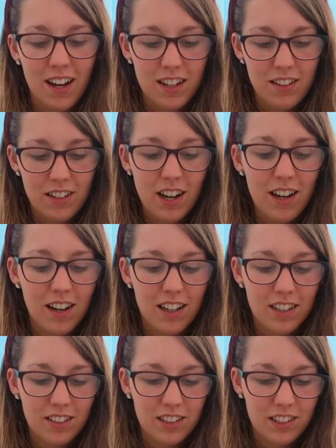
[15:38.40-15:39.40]
I don't
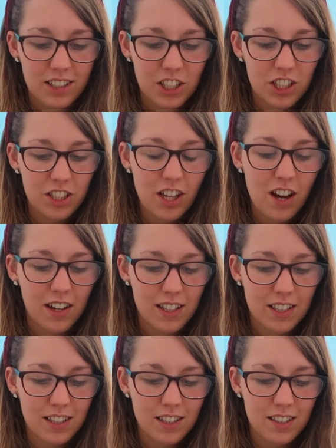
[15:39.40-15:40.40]
know. She's
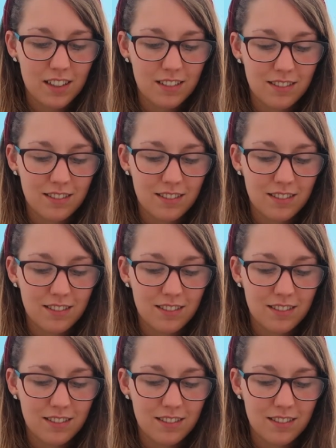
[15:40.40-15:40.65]
nice.